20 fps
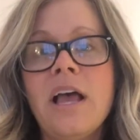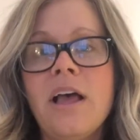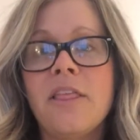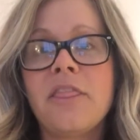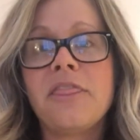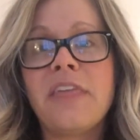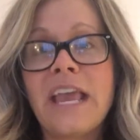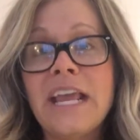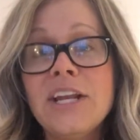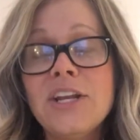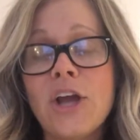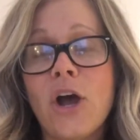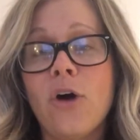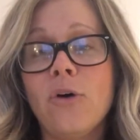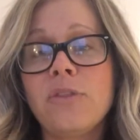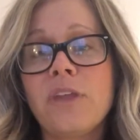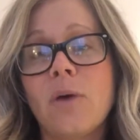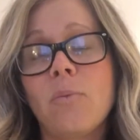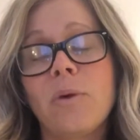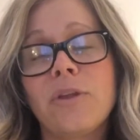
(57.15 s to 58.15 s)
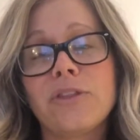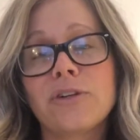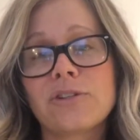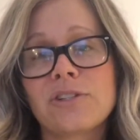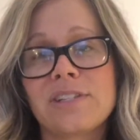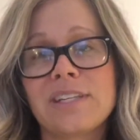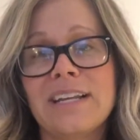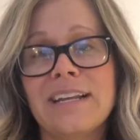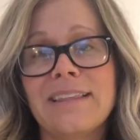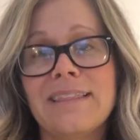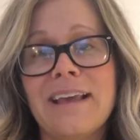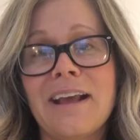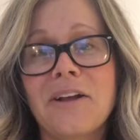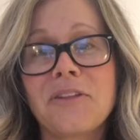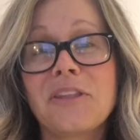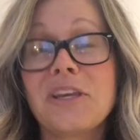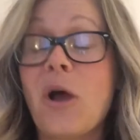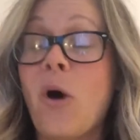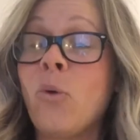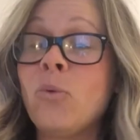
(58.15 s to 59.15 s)
they know that when they're sitting there,
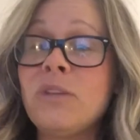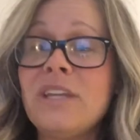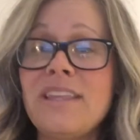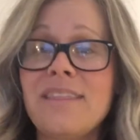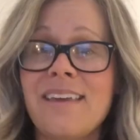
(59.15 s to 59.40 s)
the only